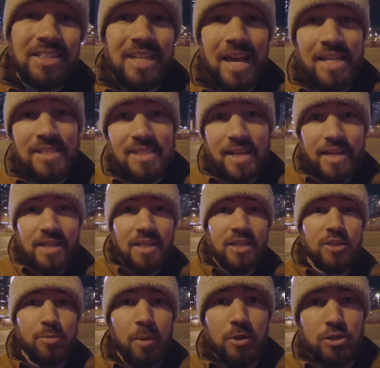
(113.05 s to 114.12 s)
10-second
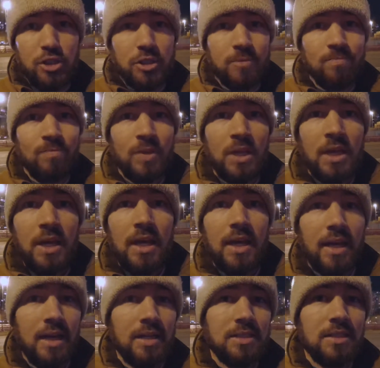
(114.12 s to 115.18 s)
exposure,
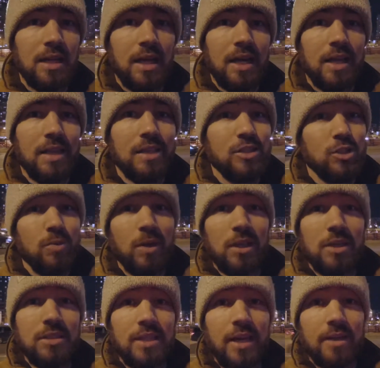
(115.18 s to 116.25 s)
and this is what it
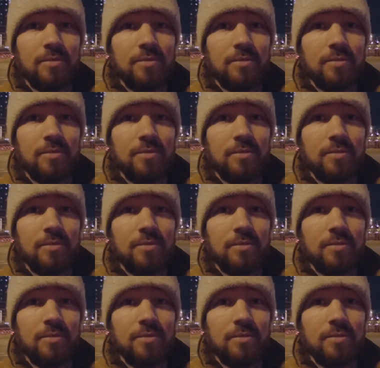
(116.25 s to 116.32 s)
looks like.